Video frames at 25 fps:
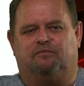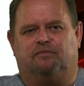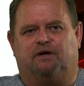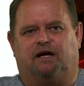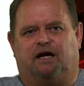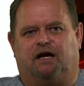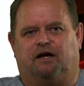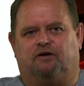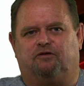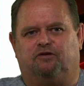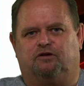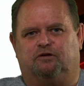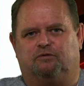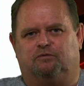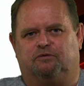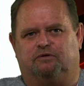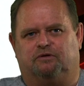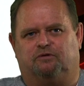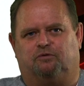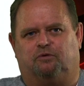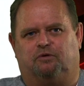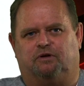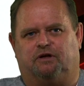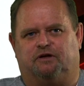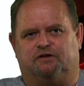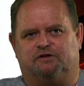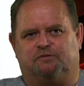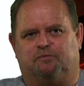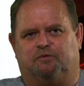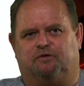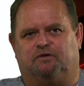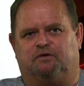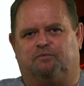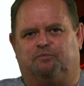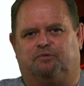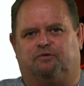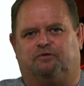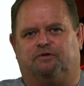how you, all those
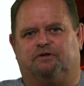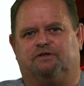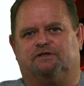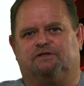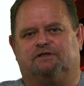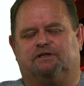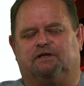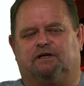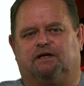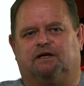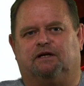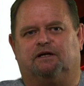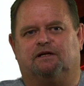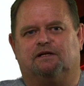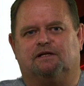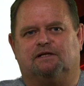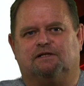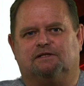bullet points there,